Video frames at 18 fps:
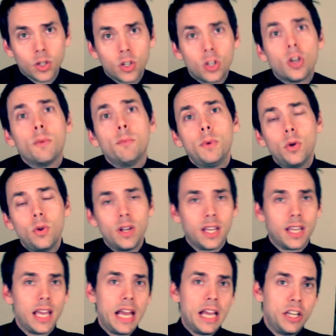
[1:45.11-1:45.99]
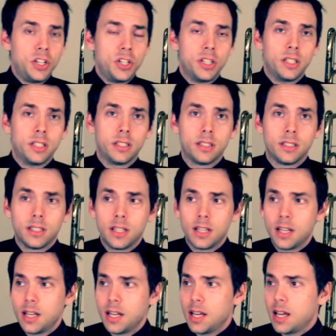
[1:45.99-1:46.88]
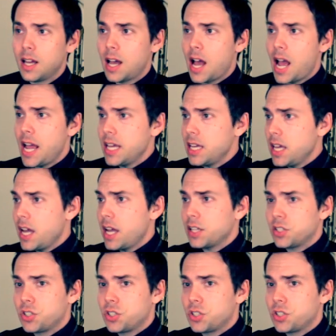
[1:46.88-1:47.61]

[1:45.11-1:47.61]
Communication. I can't